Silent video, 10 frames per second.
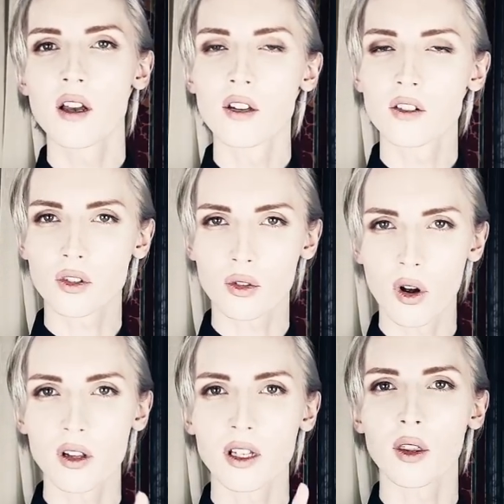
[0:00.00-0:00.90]

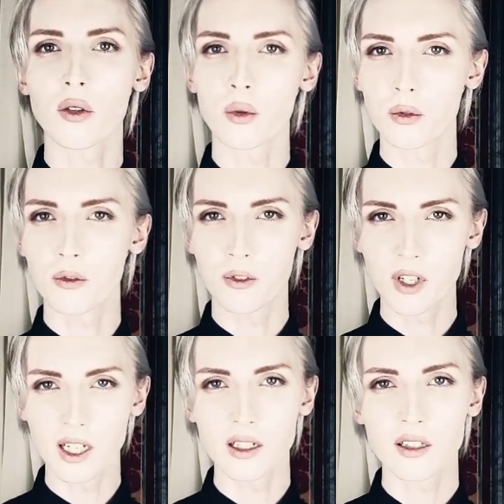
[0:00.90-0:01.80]
scrolling through
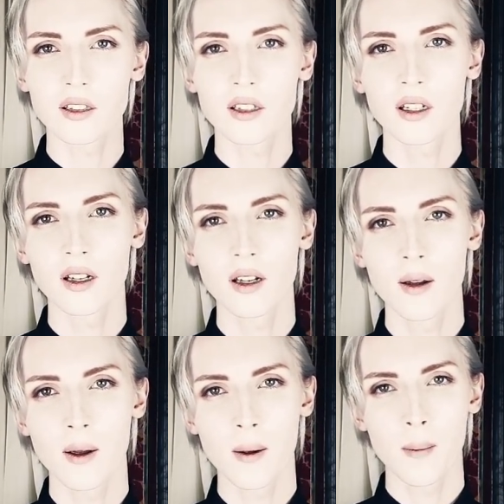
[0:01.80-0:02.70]
feeds
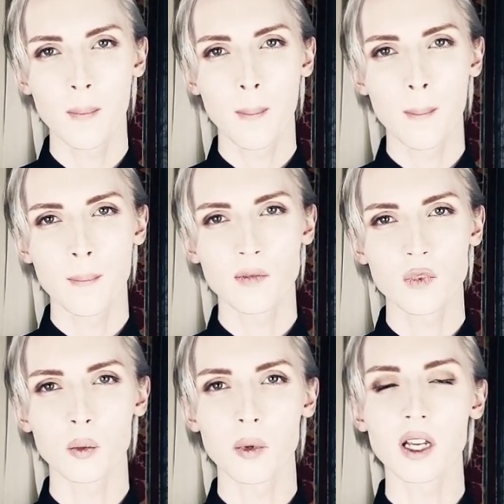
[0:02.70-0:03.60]

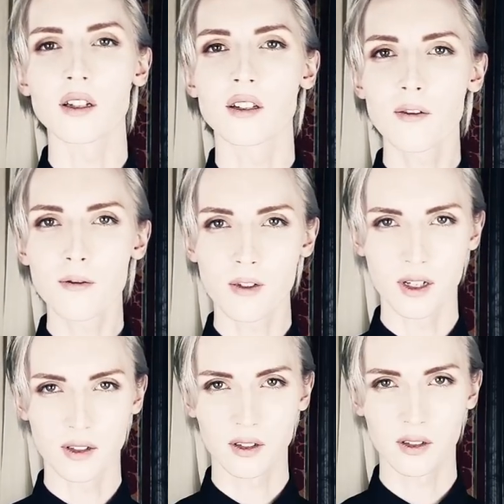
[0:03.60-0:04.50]
to make a
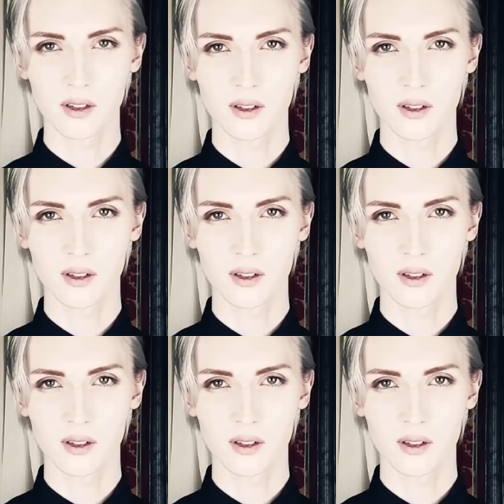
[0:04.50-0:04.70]
difference,